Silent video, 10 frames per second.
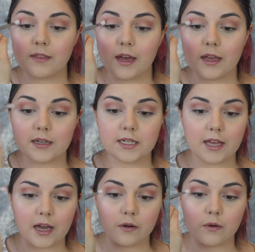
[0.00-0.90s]
that into
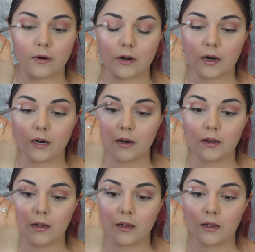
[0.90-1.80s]
the outer corner
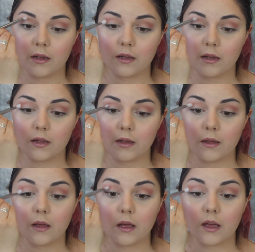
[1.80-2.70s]

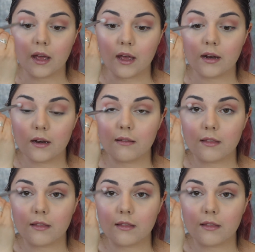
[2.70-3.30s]
and